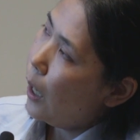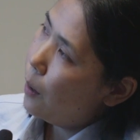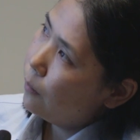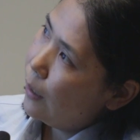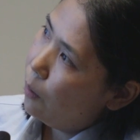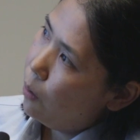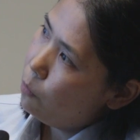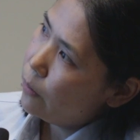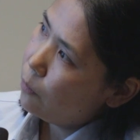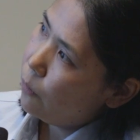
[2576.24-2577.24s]
Uh, now,
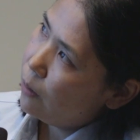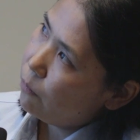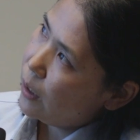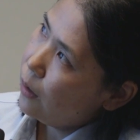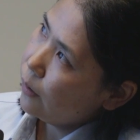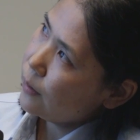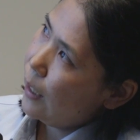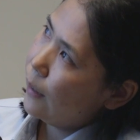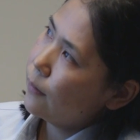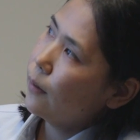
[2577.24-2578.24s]
what we, when we looked
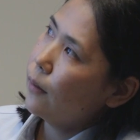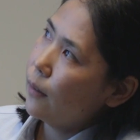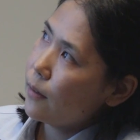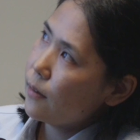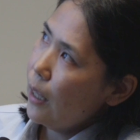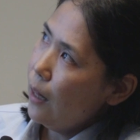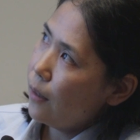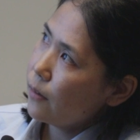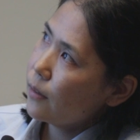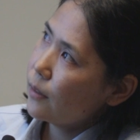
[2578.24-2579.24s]
at the
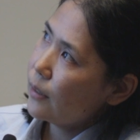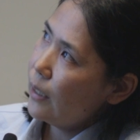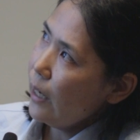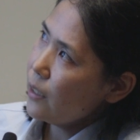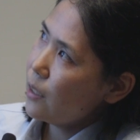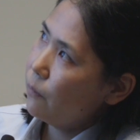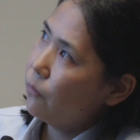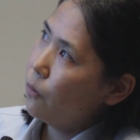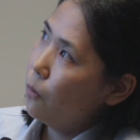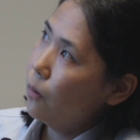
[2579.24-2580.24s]
cells selective
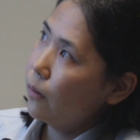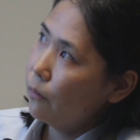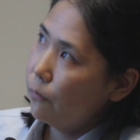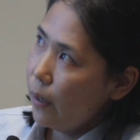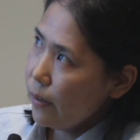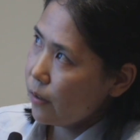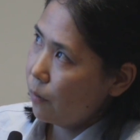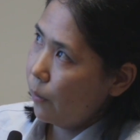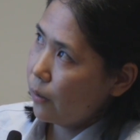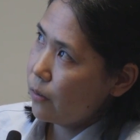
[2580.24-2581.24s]
for the
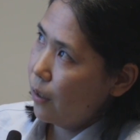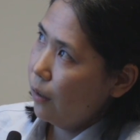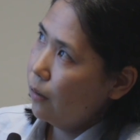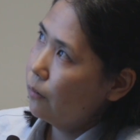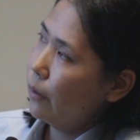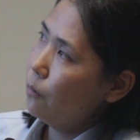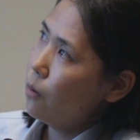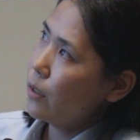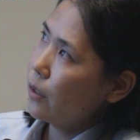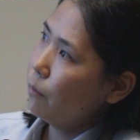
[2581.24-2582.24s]
first mixture,
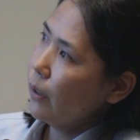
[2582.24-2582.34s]
rewarded